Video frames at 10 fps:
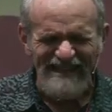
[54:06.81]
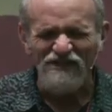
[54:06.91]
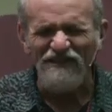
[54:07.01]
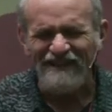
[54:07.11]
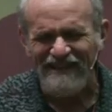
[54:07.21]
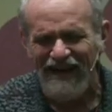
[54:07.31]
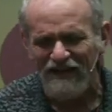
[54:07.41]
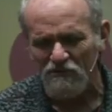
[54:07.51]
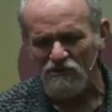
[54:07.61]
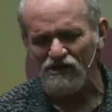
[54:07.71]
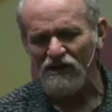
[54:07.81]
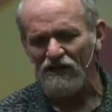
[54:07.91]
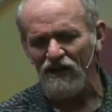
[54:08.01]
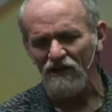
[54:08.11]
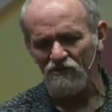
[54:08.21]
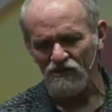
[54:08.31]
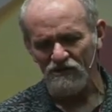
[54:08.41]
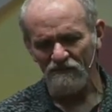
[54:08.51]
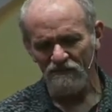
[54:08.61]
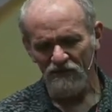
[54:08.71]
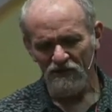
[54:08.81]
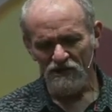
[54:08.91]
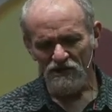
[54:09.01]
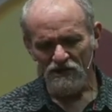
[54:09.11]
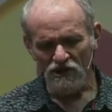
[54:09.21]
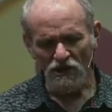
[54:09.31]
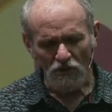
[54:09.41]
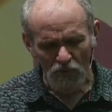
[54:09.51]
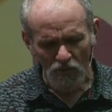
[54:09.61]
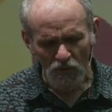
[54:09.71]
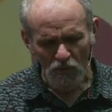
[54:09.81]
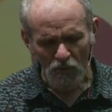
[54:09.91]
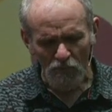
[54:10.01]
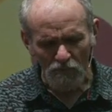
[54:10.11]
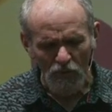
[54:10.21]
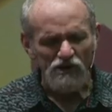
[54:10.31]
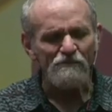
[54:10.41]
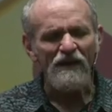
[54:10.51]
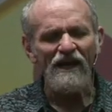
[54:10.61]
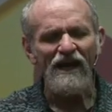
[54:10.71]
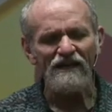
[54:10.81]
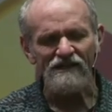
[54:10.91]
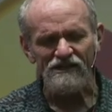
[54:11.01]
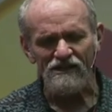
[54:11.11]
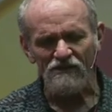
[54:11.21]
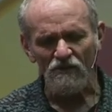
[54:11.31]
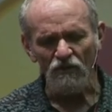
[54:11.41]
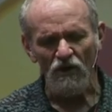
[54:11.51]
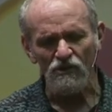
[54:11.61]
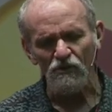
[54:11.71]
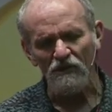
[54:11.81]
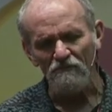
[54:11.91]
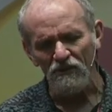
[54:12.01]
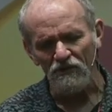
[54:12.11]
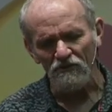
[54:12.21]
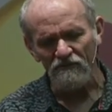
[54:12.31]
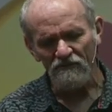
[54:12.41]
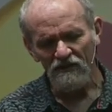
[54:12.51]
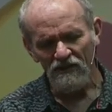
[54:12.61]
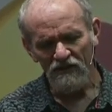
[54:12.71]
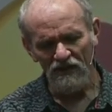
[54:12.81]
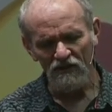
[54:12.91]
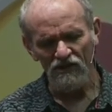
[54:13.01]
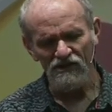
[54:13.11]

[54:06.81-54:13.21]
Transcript: thank you for uh, revealing to us the secrets of being prosper